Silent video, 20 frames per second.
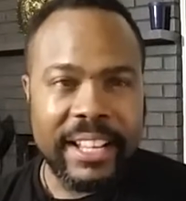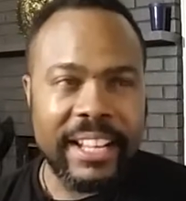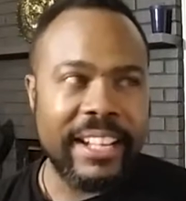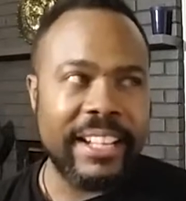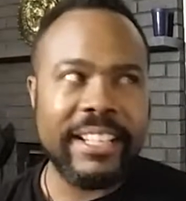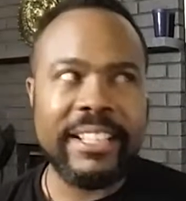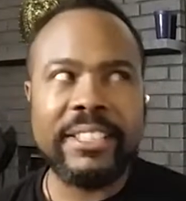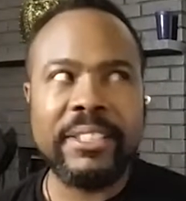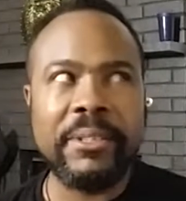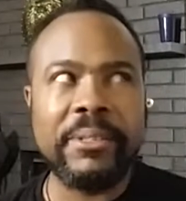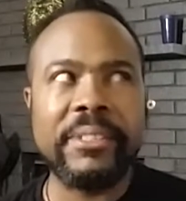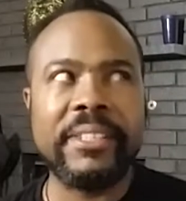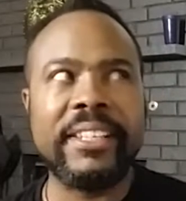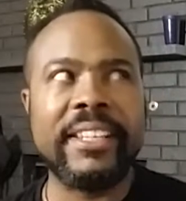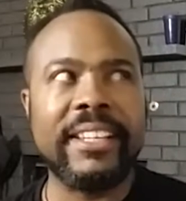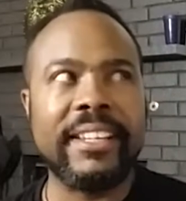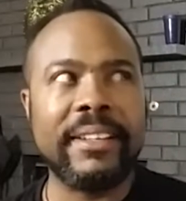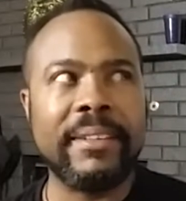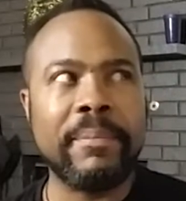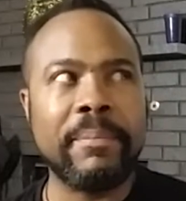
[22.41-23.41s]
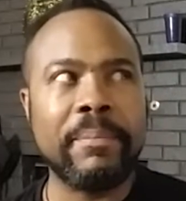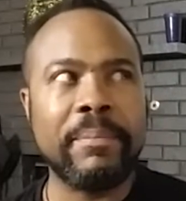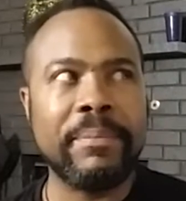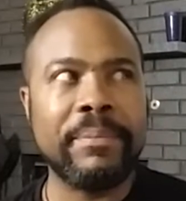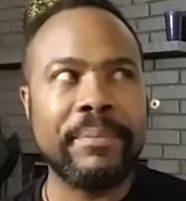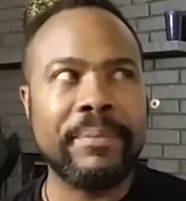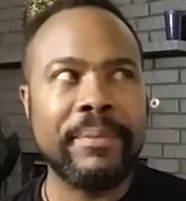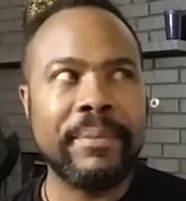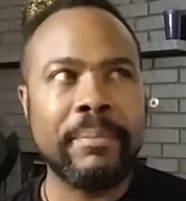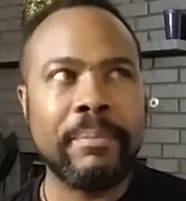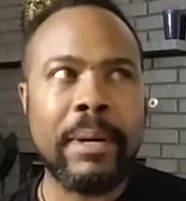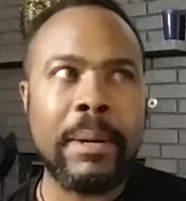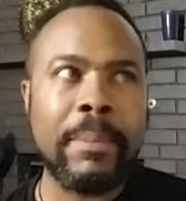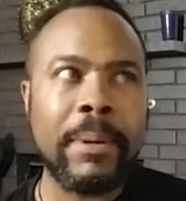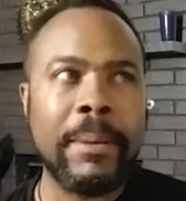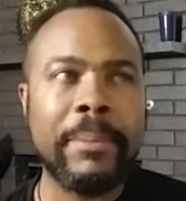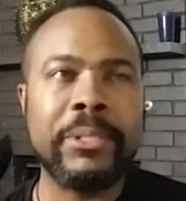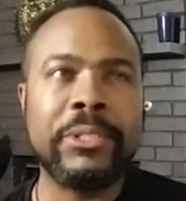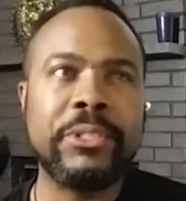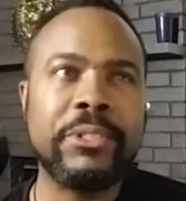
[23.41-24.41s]
My
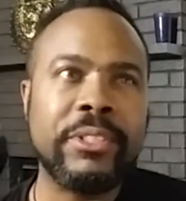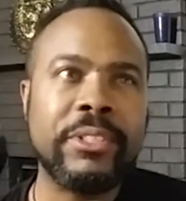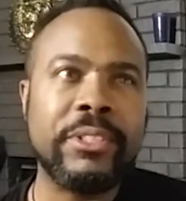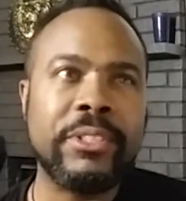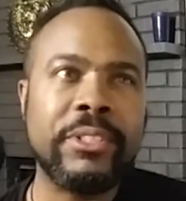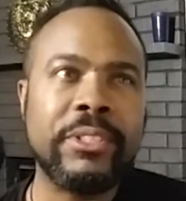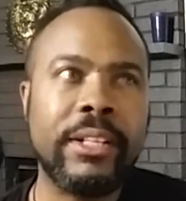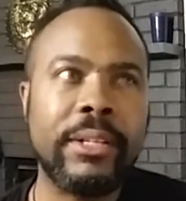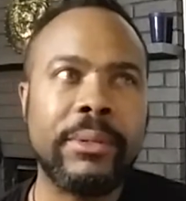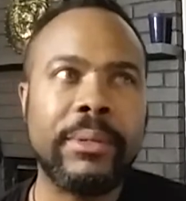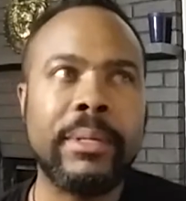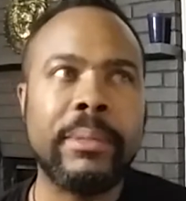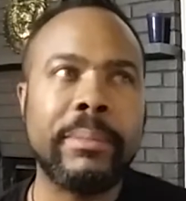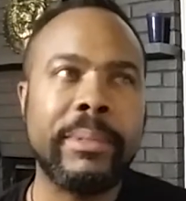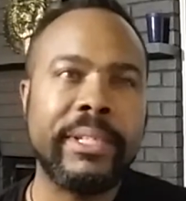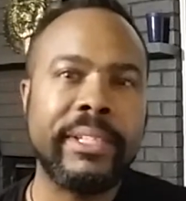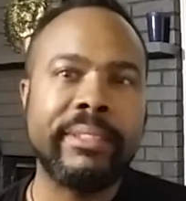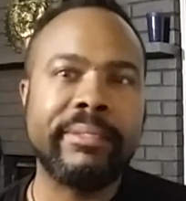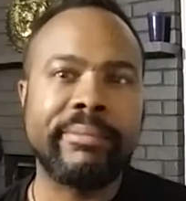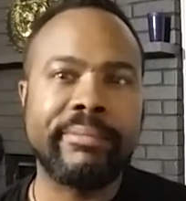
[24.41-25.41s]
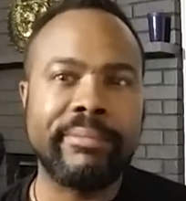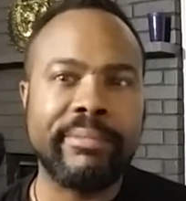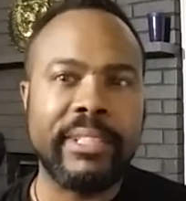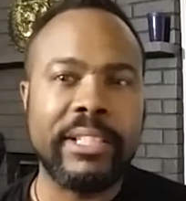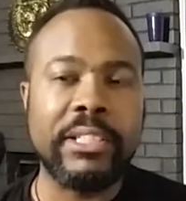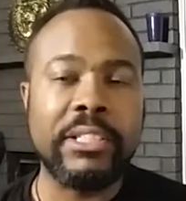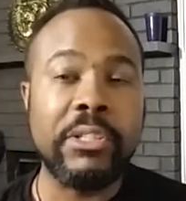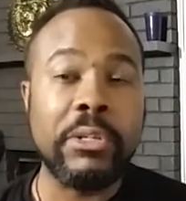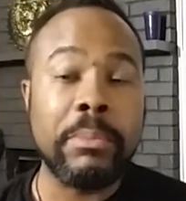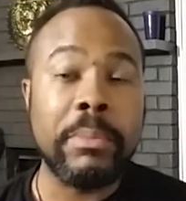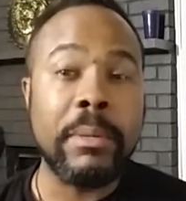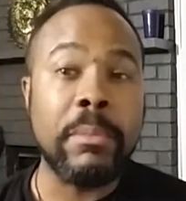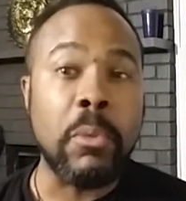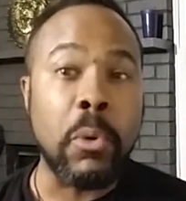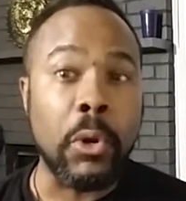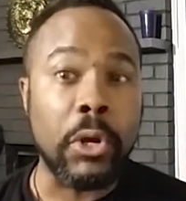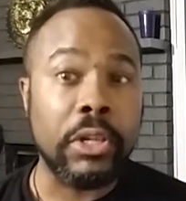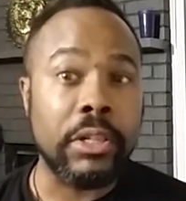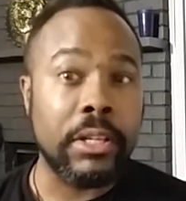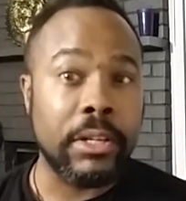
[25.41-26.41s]
apartment's usually cluttery, but a little bit
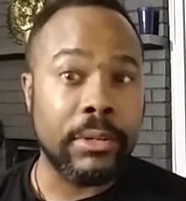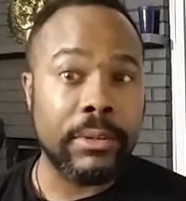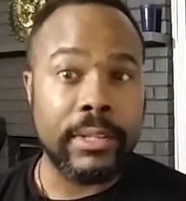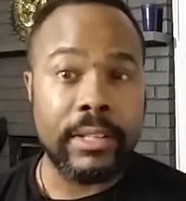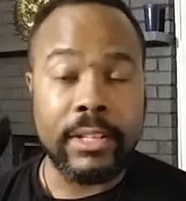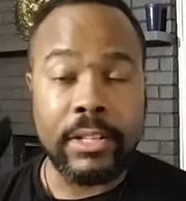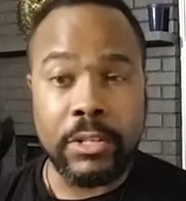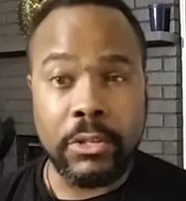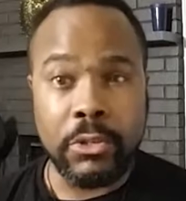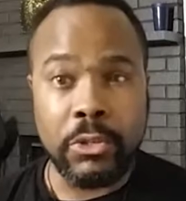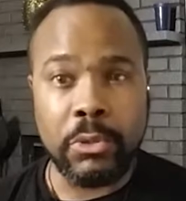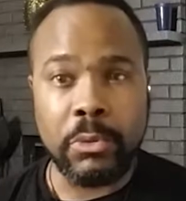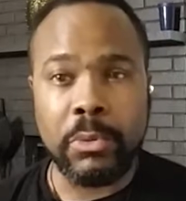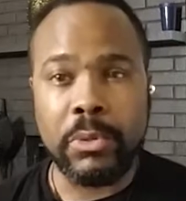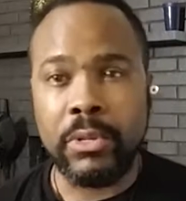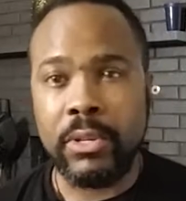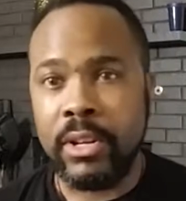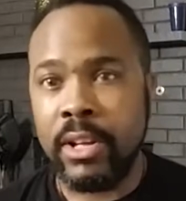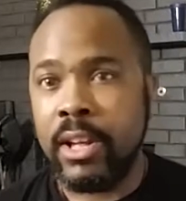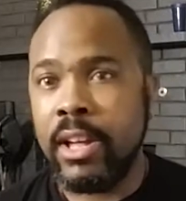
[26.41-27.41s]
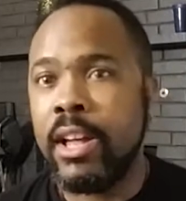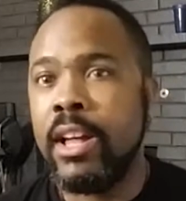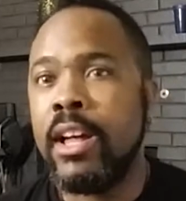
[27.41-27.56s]
more cluttery than usual.